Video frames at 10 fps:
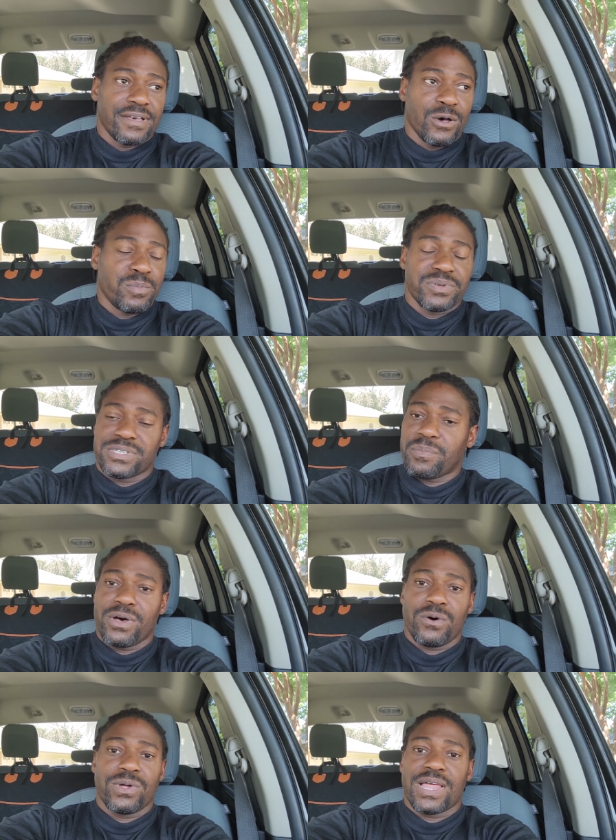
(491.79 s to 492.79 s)
Opens up a
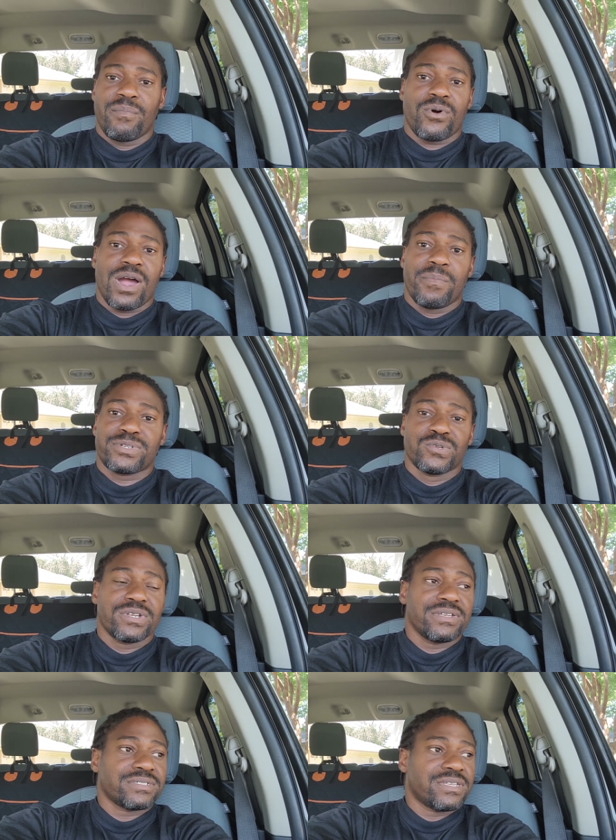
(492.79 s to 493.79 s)
whole lot more
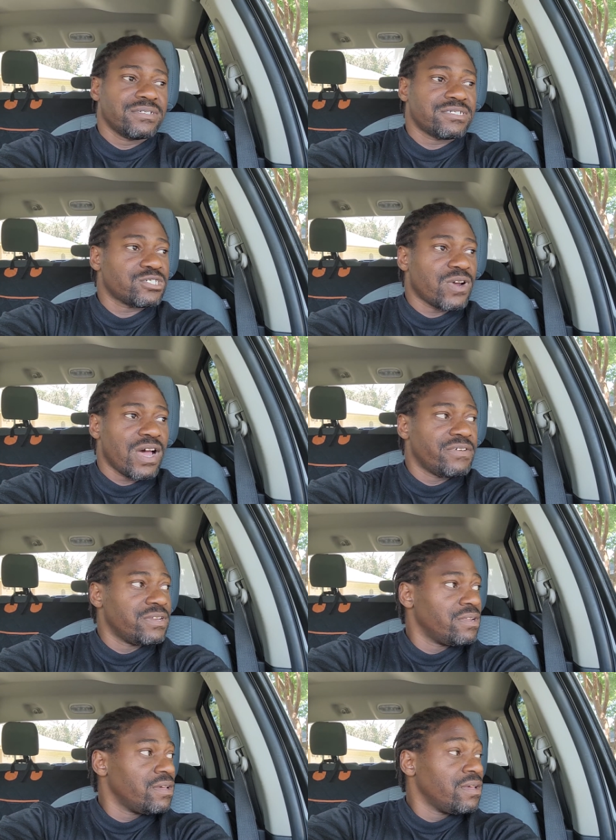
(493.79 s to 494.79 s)
opportunities than just driving